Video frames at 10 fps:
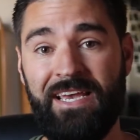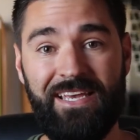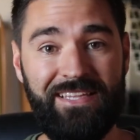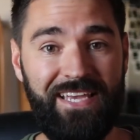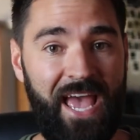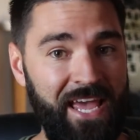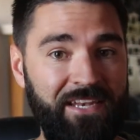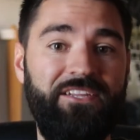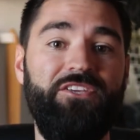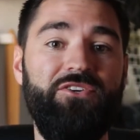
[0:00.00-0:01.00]
In the
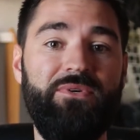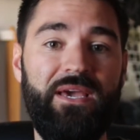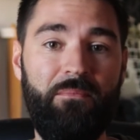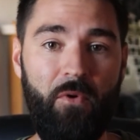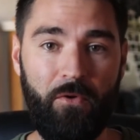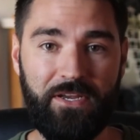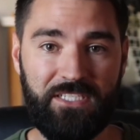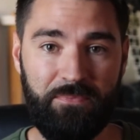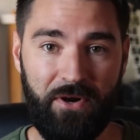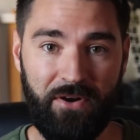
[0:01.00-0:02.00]
end, you get more
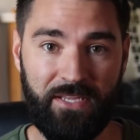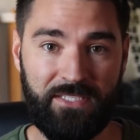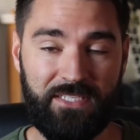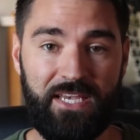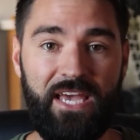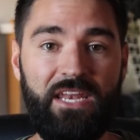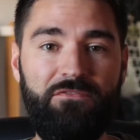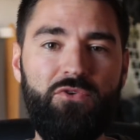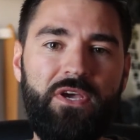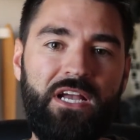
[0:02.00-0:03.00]
experience, and if
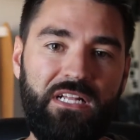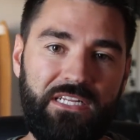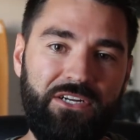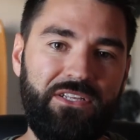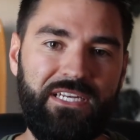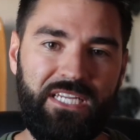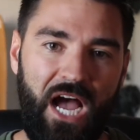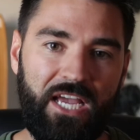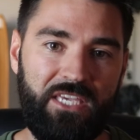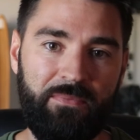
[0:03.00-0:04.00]
you can clearly
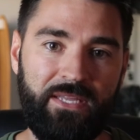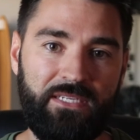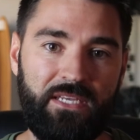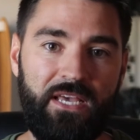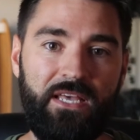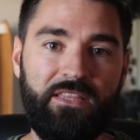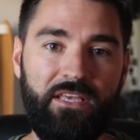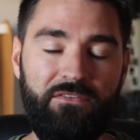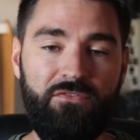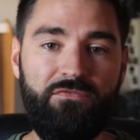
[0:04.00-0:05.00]
document
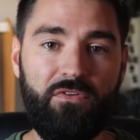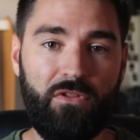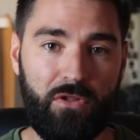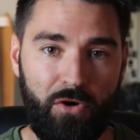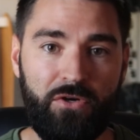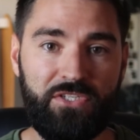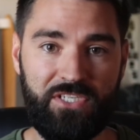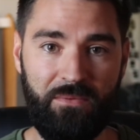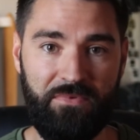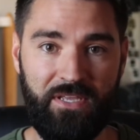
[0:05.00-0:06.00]
that you've learned
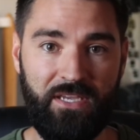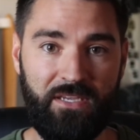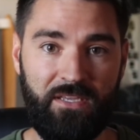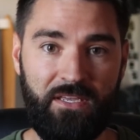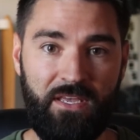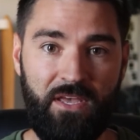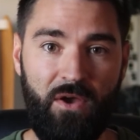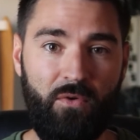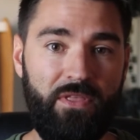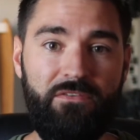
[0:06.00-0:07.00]
something
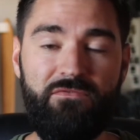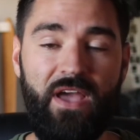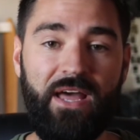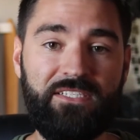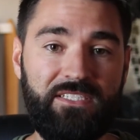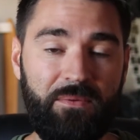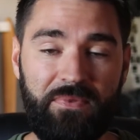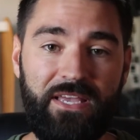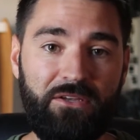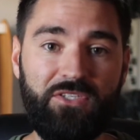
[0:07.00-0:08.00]
or that you've got
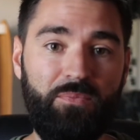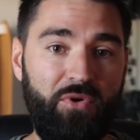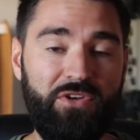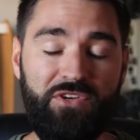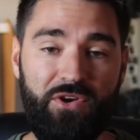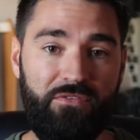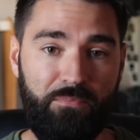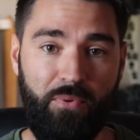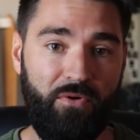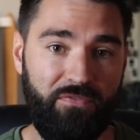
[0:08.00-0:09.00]
something else to put into your
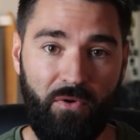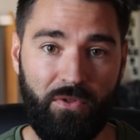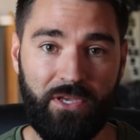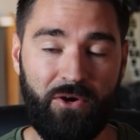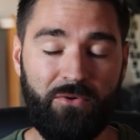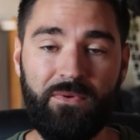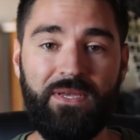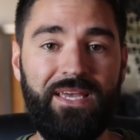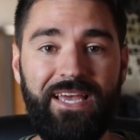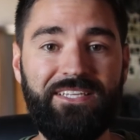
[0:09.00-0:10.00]
portfolio,
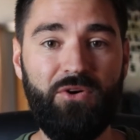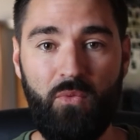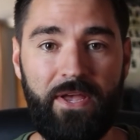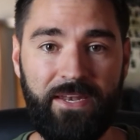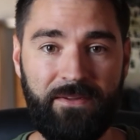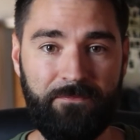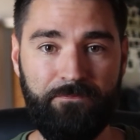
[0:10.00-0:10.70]
it's a win.